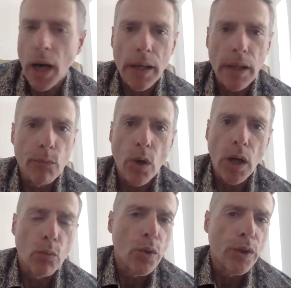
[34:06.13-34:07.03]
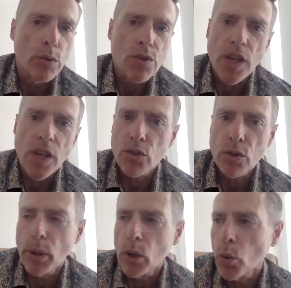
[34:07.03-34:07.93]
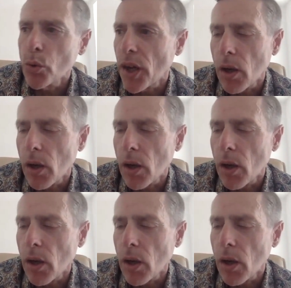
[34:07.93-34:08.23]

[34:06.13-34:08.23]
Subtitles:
and we'll start to build